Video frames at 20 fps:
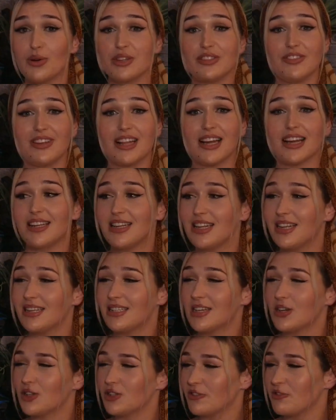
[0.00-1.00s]
I always feel like I
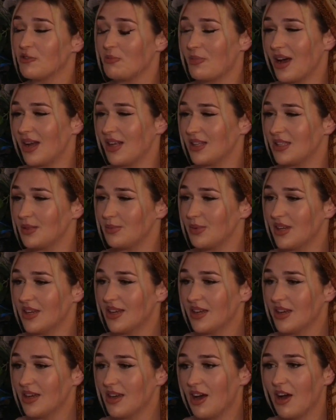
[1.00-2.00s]
need it because it reminds me
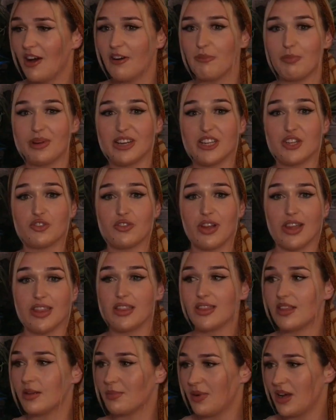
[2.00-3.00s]
of my
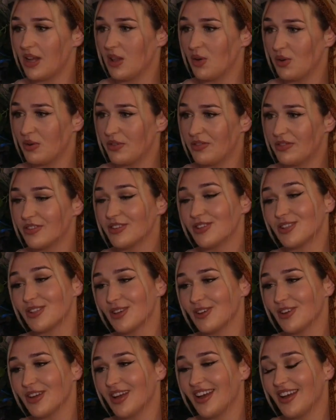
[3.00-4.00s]
strength and my love.
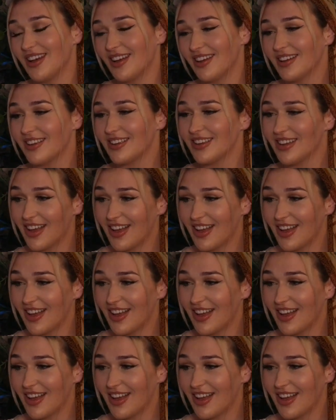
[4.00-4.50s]
So,